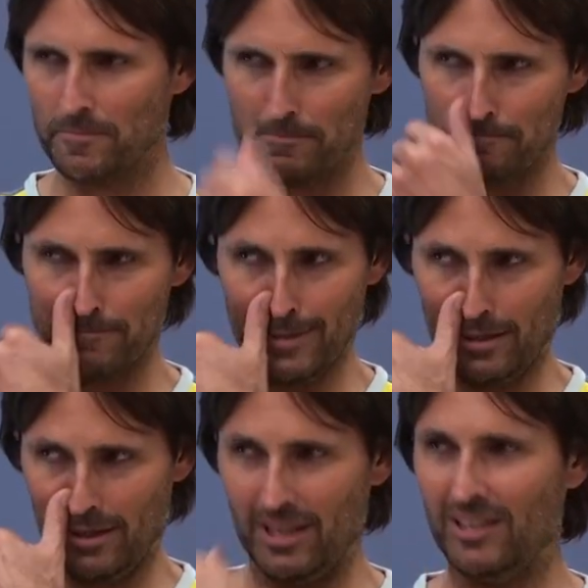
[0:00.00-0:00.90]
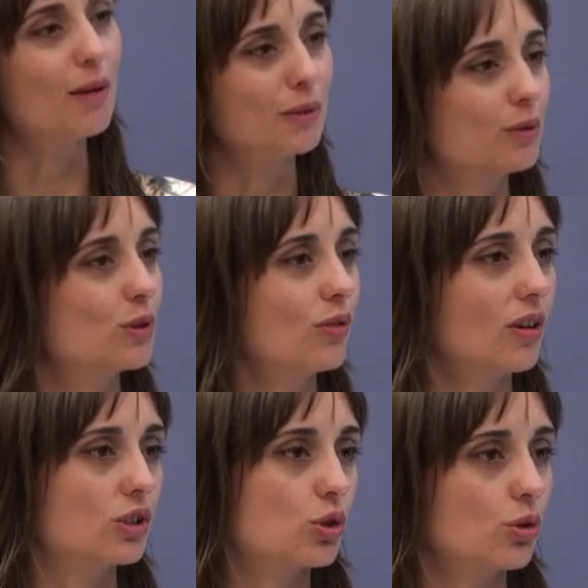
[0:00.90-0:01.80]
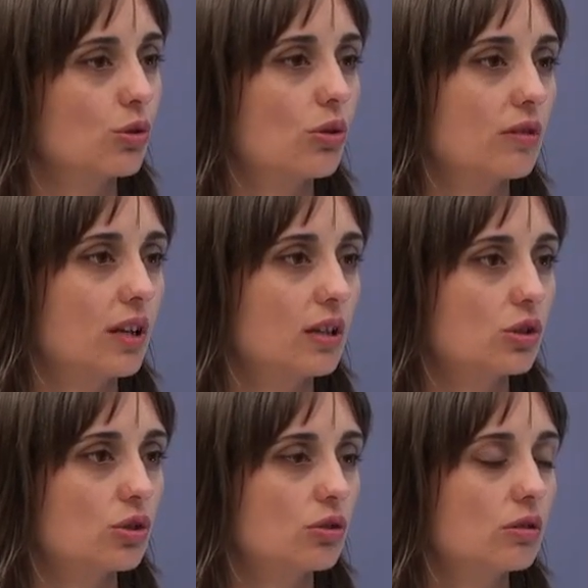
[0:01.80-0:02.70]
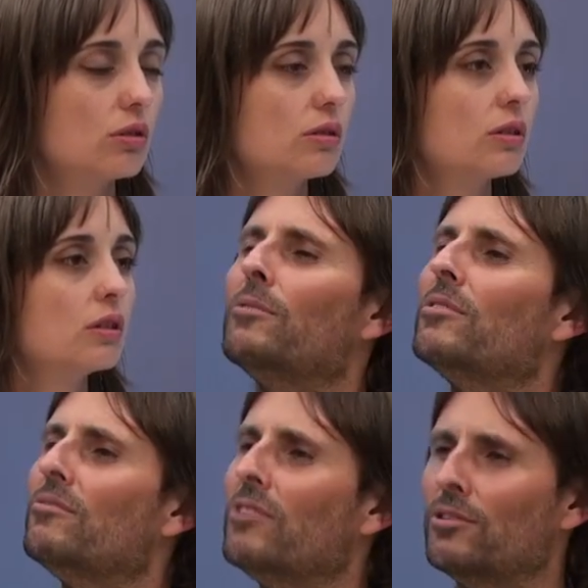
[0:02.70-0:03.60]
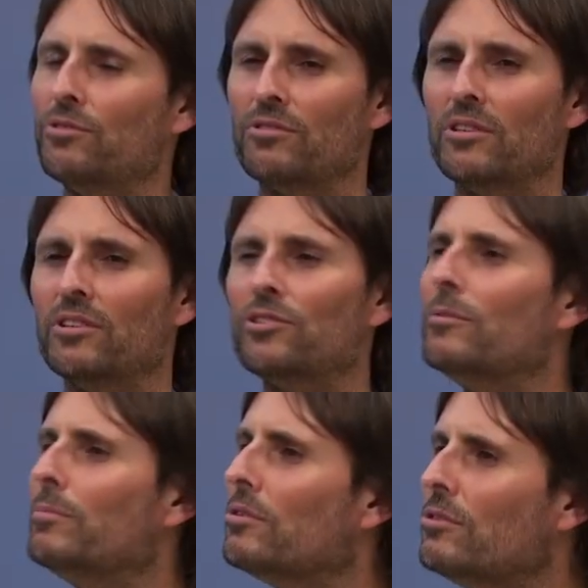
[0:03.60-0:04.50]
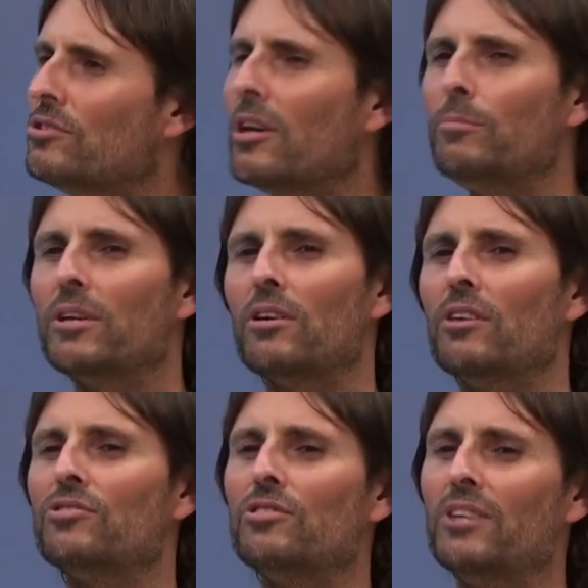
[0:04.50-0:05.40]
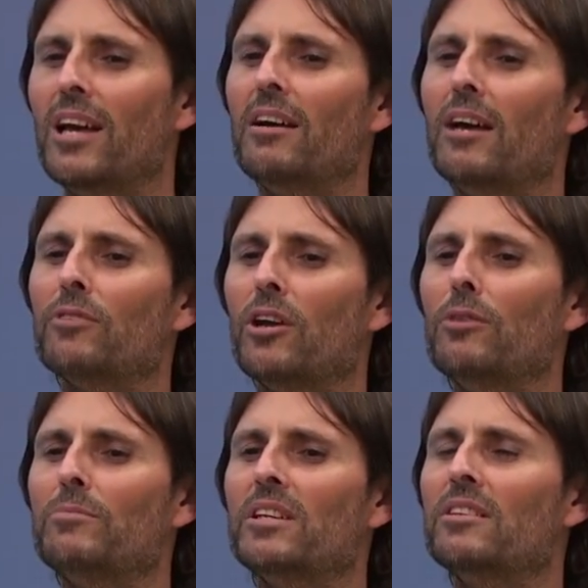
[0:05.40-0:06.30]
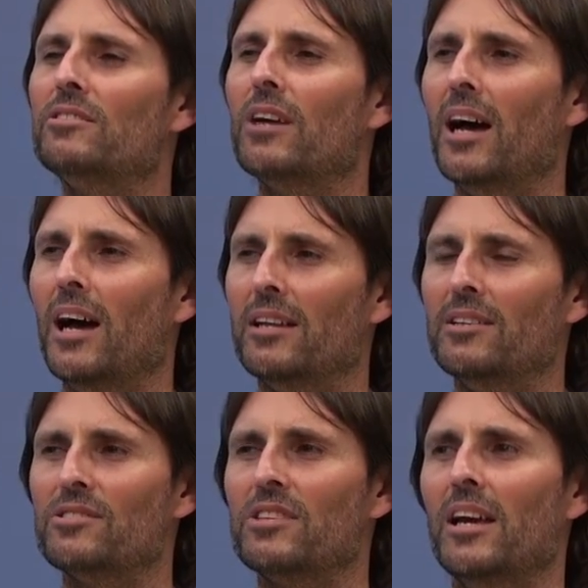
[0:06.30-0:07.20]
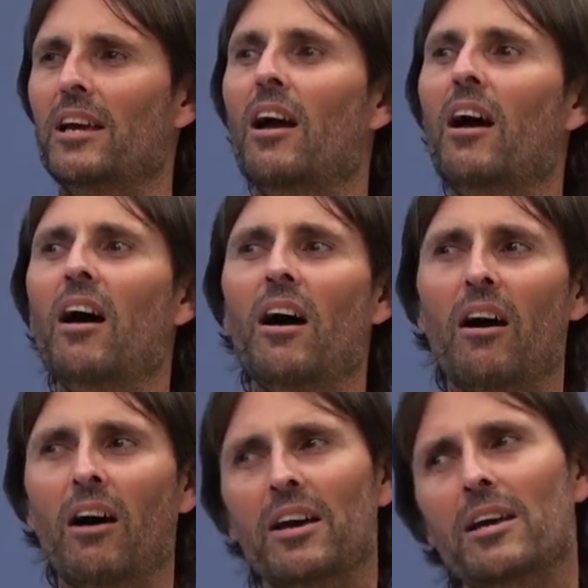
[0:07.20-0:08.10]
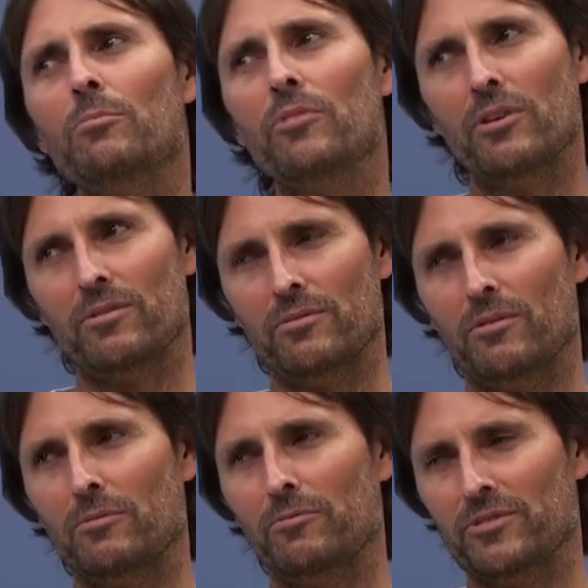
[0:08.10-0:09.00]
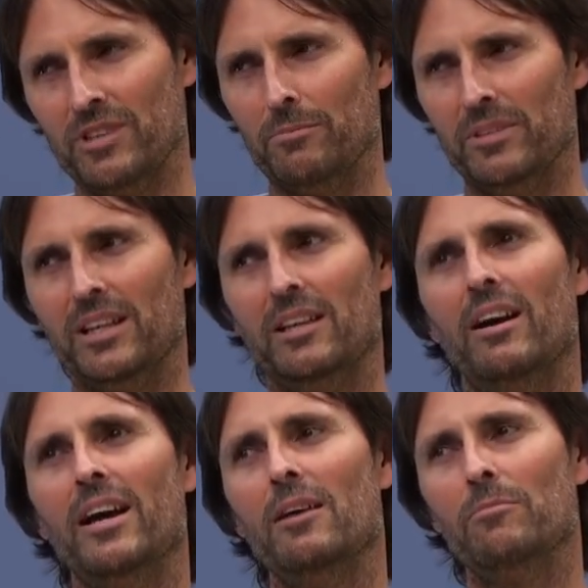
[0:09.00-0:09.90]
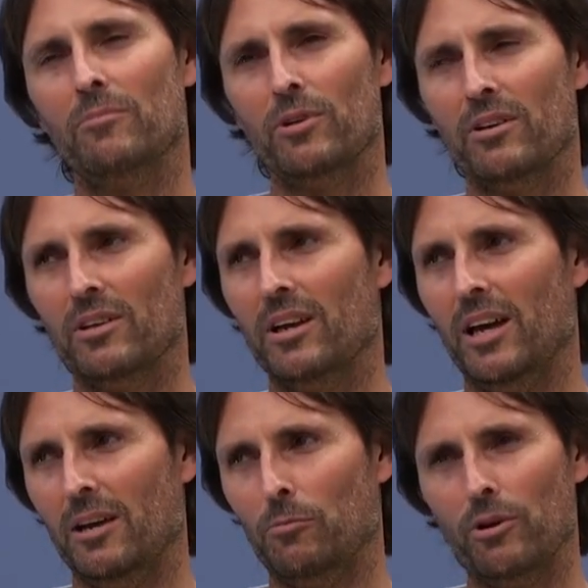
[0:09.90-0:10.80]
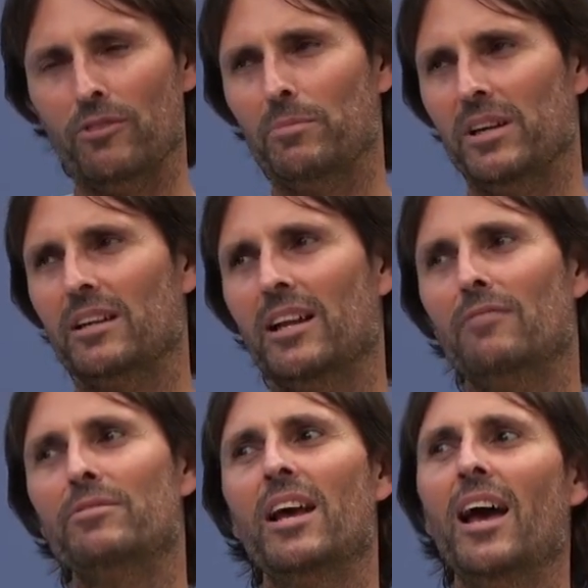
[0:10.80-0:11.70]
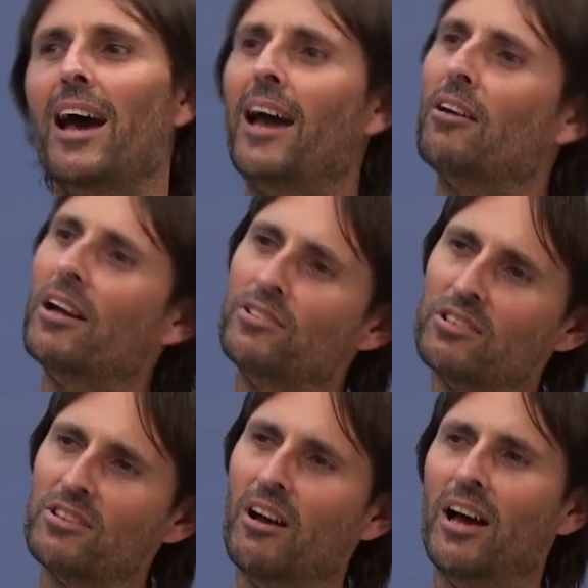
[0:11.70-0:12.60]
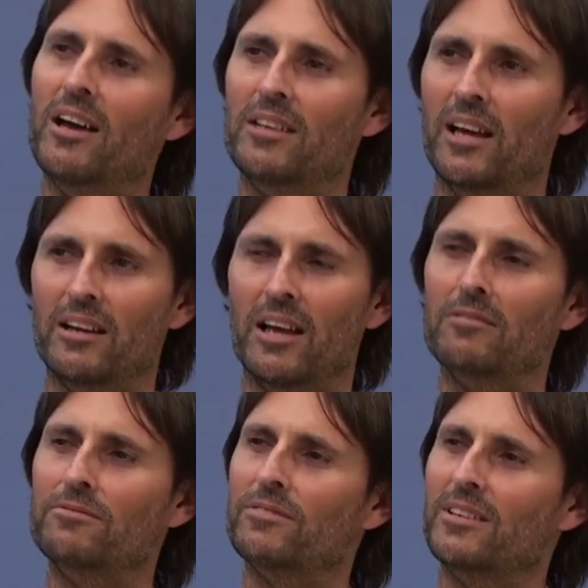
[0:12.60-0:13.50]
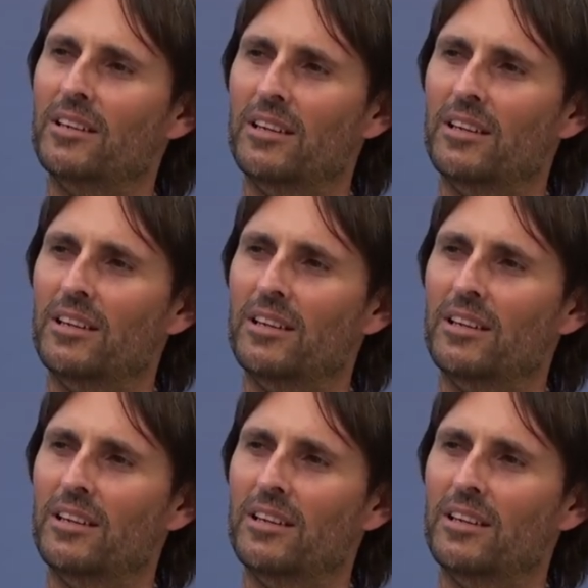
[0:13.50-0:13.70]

Because you're in harmony with divine truth on that issue. Because you're in harmony with divine truth on the issue, but also because you now have an opening in your heart that's saying, I am worth something and I am worth being loved and I desire that love.